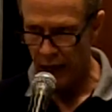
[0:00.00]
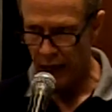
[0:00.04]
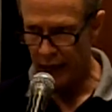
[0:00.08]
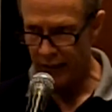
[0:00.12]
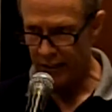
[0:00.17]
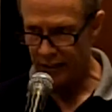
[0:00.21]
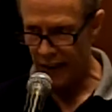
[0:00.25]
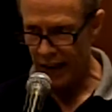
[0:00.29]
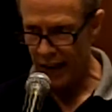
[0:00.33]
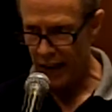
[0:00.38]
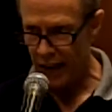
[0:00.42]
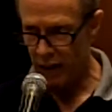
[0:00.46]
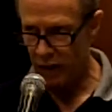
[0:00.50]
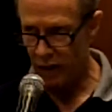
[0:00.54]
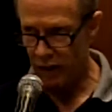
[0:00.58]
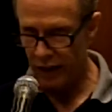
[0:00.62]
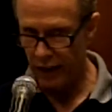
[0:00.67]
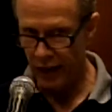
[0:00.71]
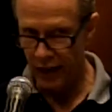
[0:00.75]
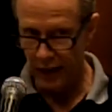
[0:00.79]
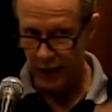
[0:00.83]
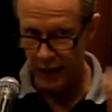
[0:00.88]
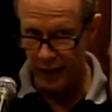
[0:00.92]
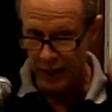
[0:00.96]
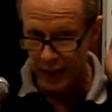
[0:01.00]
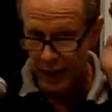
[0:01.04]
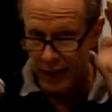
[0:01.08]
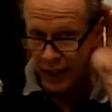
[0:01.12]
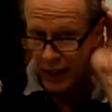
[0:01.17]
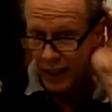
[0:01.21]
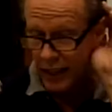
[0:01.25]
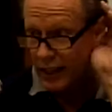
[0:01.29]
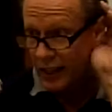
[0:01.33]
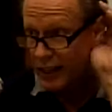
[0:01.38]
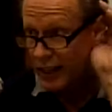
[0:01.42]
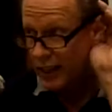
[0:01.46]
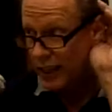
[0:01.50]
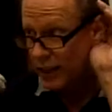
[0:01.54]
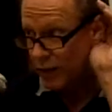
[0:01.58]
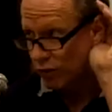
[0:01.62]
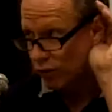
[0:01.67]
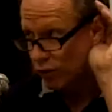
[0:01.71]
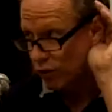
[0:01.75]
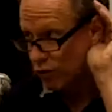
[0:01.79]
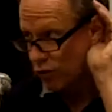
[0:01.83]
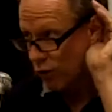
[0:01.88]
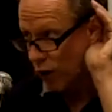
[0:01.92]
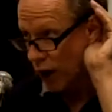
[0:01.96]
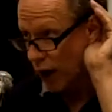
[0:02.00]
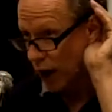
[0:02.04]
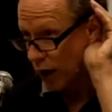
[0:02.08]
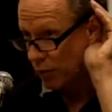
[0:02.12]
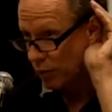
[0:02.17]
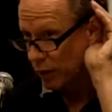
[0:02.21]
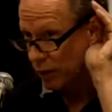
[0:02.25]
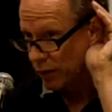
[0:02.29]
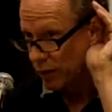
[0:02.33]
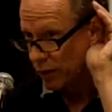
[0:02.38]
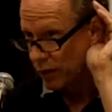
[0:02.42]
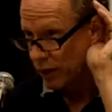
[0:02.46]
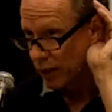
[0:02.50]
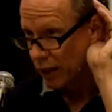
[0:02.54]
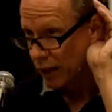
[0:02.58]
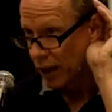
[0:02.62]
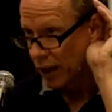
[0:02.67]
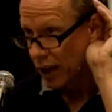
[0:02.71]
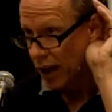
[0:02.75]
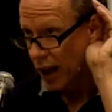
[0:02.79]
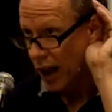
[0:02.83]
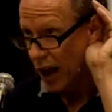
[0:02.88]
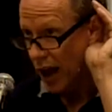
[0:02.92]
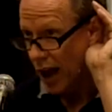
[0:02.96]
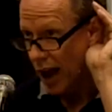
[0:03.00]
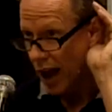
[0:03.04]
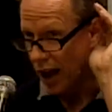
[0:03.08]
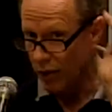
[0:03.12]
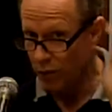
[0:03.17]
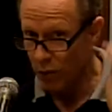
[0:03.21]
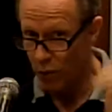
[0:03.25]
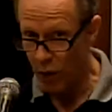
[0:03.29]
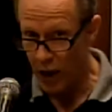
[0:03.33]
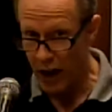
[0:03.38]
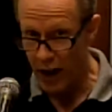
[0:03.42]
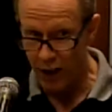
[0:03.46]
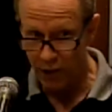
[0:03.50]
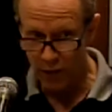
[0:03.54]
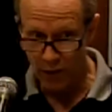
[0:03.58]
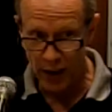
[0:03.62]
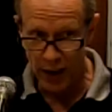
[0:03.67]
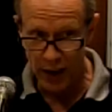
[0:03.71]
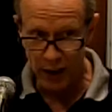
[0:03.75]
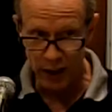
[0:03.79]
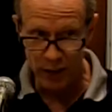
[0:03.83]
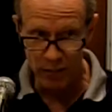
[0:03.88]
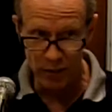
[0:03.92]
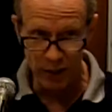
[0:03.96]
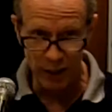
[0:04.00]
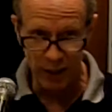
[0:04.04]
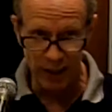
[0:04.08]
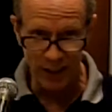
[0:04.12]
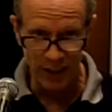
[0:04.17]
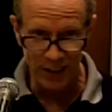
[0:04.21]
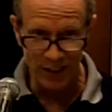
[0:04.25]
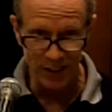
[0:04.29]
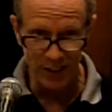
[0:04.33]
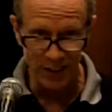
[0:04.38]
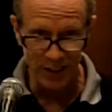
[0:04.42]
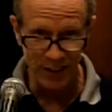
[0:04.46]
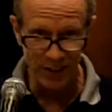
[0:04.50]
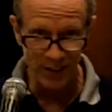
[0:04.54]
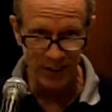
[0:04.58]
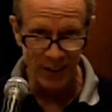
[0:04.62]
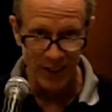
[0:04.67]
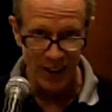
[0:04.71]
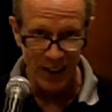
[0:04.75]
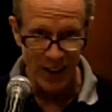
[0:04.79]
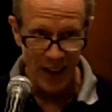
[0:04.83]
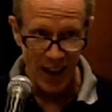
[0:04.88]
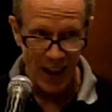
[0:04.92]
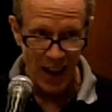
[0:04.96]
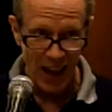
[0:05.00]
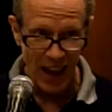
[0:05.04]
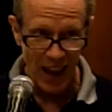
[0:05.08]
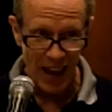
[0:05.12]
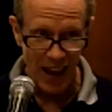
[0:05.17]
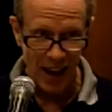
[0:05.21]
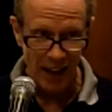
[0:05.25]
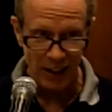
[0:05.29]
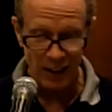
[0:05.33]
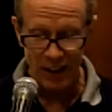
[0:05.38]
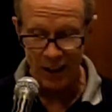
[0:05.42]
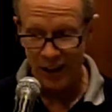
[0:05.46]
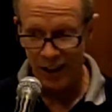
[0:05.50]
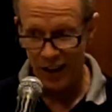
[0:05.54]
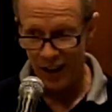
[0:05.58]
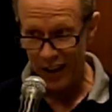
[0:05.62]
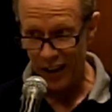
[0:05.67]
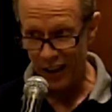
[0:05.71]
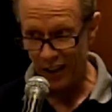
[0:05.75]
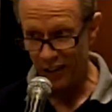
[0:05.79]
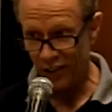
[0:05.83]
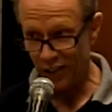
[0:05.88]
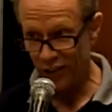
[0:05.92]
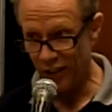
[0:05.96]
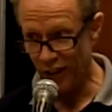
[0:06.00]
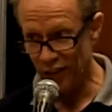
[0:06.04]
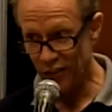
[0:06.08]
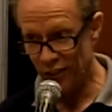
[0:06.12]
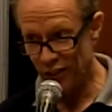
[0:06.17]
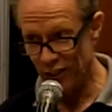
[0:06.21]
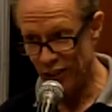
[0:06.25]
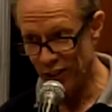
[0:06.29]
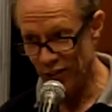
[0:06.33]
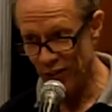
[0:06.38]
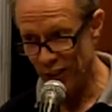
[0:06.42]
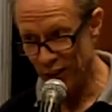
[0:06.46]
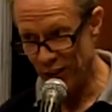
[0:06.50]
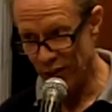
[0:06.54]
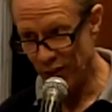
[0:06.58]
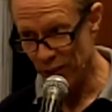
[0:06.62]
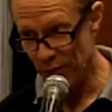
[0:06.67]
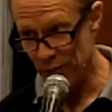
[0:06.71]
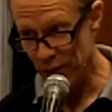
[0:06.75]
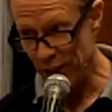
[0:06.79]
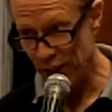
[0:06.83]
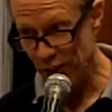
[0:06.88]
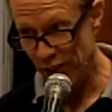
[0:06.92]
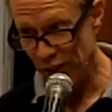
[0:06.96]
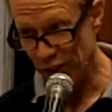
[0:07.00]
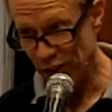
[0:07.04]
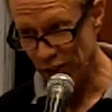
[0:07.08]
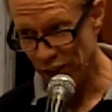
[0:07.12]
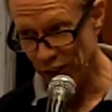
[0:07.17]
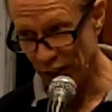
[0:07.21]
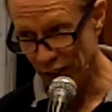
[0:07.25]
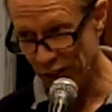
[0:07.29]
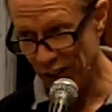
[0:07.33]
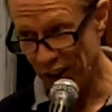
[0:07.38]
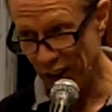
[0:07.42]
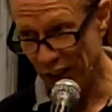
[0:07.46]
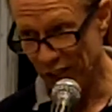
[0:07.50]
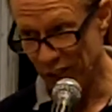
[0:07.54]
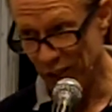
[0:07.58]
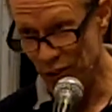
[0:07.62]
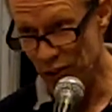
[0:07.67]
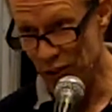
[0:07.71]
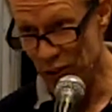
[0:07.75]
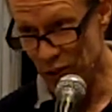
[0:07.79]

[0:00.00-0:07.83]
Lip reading: An attacker can eavesdrop on Wi-Fi communications and collect sensitive information such as